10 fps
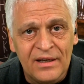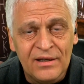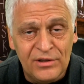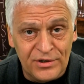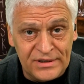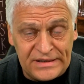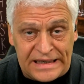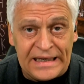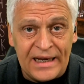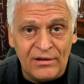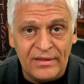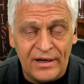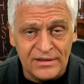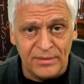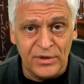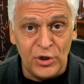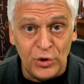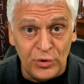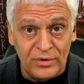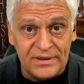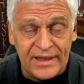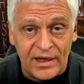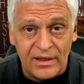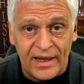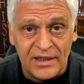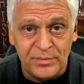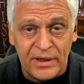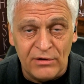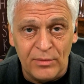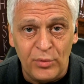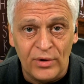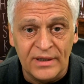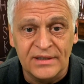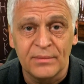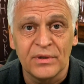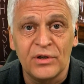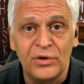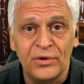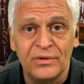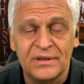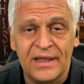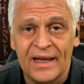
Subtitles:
you're seeing out there, some of the news that is being reported, some of the news that